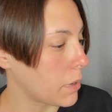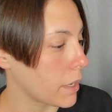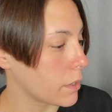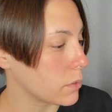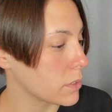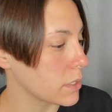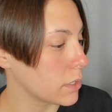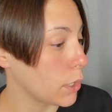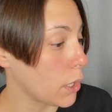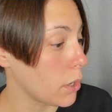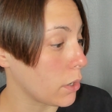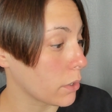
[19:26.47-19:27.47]
miles
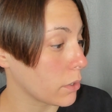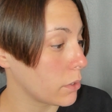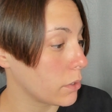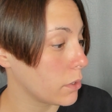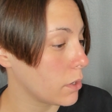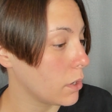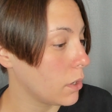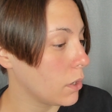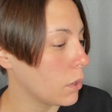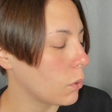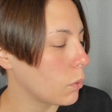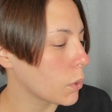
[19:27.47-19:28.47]
long
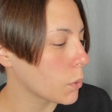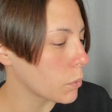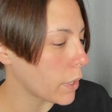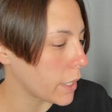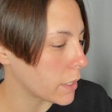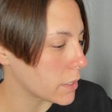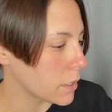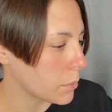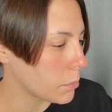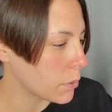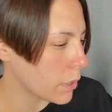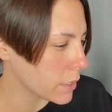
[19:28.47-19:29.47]
or write
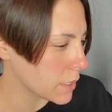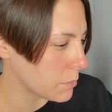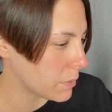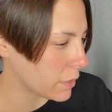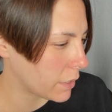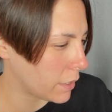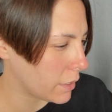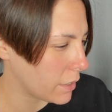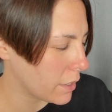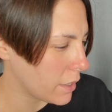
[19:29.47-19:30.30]
approximately